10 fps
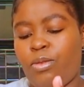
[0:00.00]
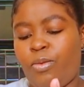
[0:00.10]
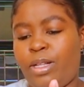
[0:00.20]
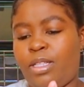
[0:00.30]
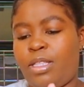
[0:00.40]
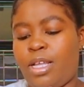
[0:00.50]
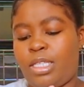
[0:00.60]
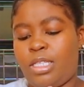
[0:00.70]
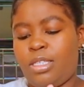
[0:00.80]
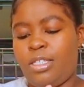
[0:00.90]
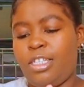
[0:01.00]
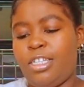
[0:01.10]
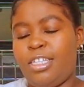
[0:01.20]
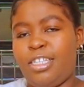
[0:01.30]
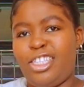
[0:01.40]
Well, that's
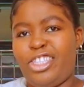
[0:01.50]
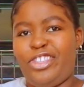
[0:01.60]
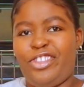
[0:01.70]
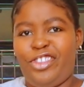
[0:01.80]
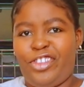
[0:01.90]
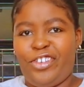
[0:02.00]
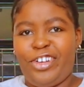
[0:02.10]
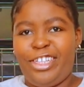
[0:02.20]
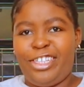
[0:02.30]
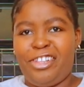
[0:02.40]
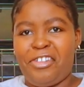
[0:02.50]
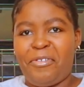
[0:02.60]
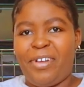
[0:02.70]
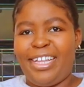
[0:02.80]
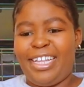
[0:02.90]
dirty
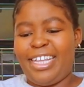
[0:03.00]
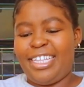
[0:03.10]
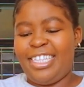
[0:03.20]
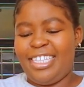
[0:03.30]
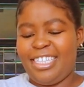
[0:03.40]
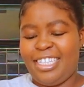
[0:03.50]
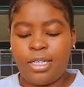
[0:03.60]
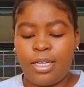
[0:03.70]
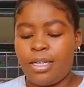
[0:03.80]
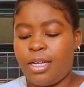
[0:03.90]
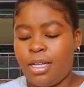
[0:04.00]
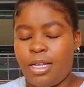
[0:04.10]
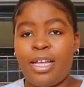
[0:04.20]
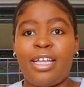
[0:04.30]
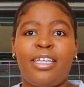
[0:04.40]
snow, I guess. Done.
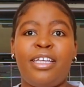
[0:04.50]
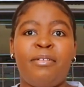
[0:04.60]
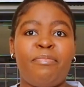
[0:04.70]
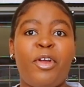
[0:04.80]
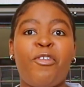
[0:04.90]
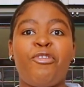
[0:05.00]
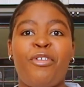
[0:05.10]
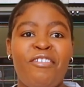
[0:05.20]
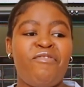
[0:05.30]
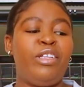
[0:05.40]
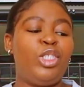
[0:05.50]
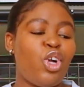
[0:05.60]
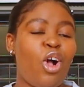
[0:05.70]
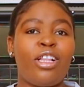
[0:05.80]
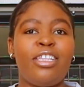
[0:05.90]
I am craving
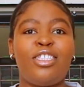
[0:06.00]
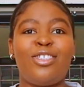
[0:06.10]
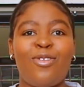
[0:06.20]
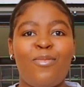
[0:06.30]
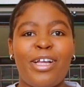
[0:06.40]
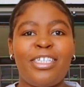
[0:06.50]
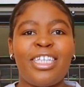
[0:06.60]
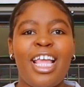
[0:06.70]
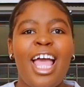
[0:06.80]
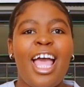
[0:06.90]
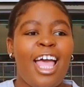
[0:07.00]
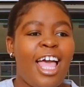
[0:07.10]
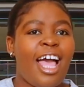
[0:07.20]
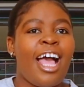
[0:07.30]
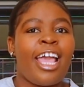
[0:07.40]
chocolate so much.
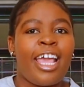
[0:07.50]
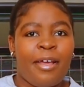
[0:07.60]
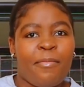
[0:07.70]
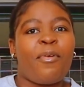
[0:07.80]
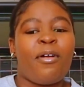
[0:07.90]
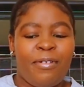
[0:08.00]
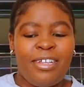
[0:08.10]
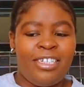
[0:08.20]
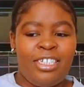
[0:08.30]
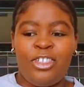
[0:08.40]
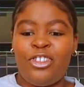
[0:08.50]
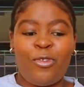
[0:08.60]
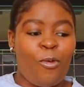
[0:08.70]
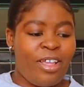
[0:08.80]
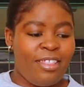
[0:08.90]
I am probably gonna
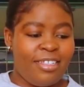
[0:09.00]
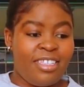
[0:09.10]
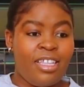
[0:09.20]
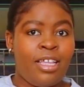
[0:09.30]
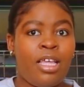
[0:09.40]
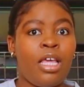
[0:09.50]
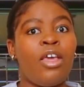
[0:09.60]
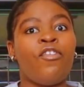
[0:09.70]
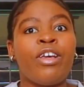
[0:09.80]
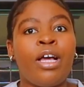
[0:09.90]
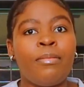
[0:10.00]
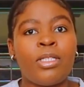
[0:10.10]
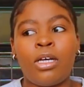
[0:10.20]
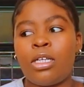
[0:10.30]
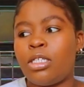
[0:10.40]
enjoy this if it comes
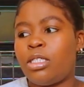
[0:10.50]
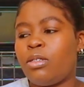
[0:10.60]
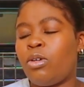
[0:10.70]
out good.